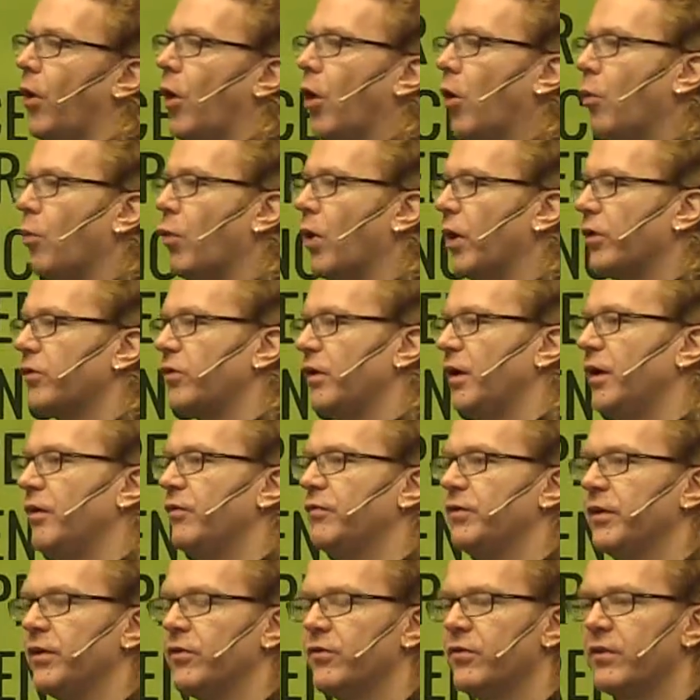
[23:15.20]
What
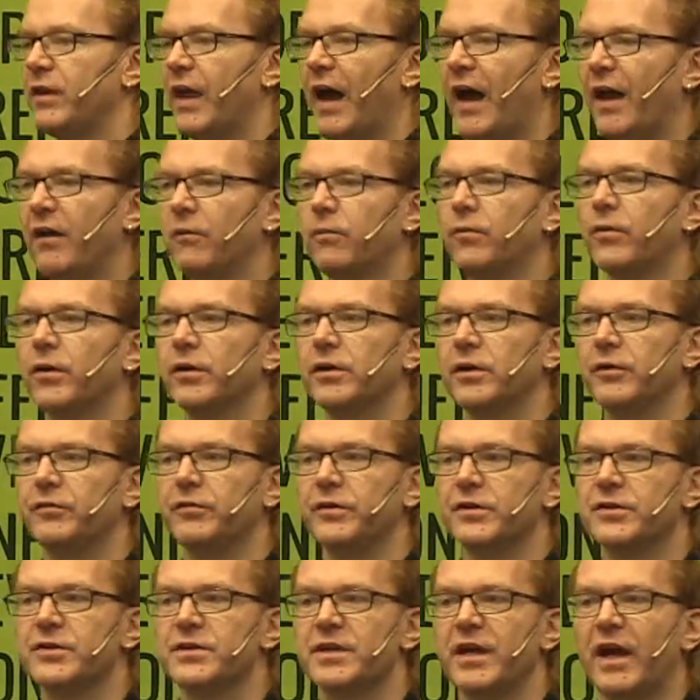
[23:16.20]
if it's that? What if
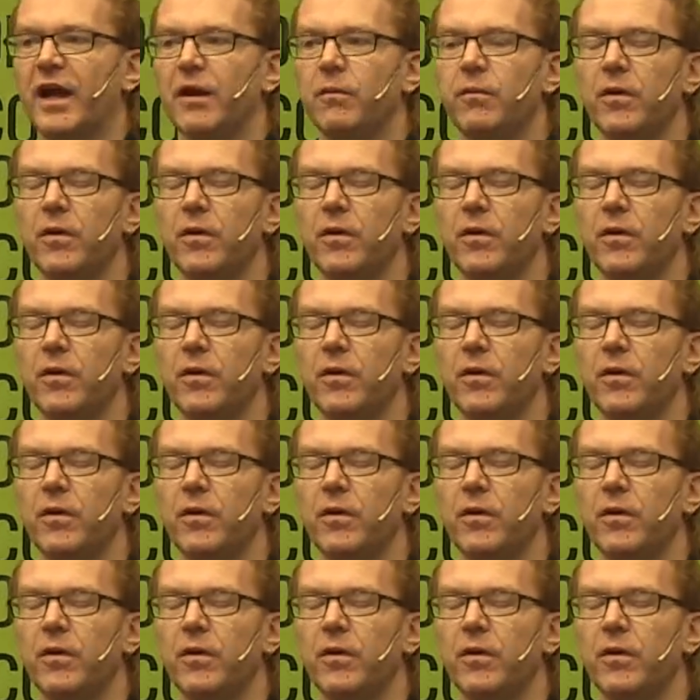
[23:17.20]
it's that?